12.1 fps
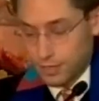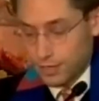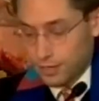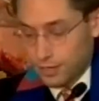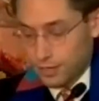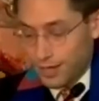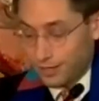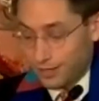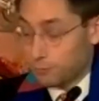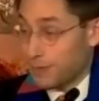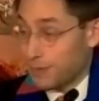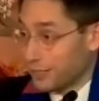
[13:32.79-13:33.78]
and
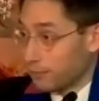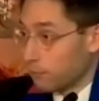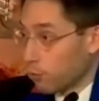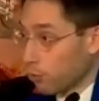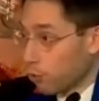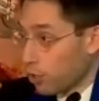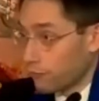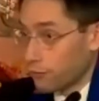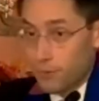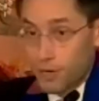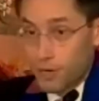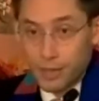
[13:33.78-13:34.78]
expecting more from
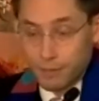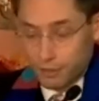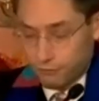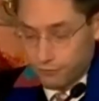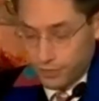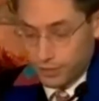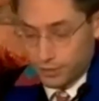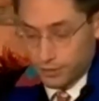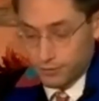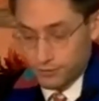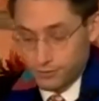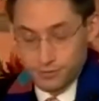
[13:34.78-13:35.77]
our public
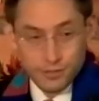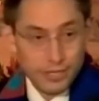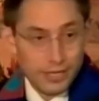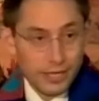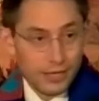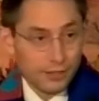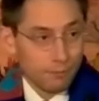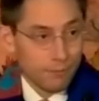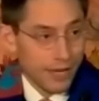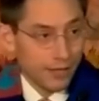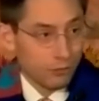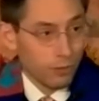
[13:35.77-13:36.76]
figures is
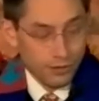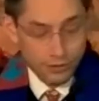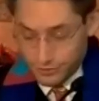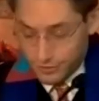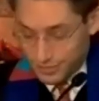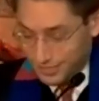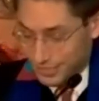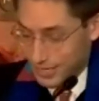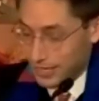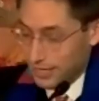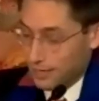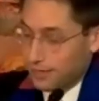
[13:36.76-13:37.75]
met with
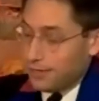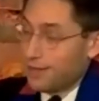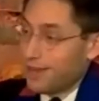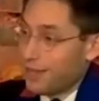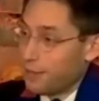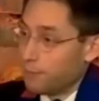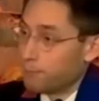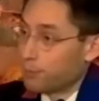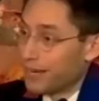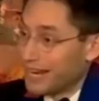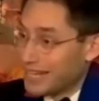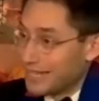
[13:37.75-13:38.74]
disdain and
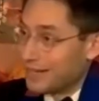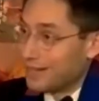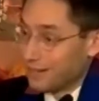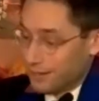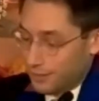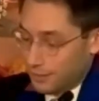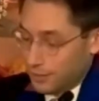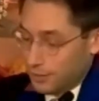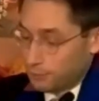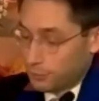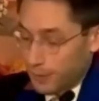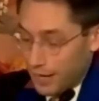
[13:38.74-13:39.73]
branded
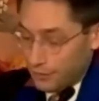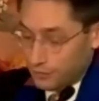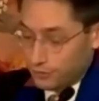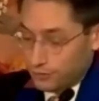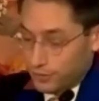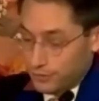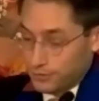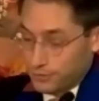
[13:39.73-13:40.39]
preposterous.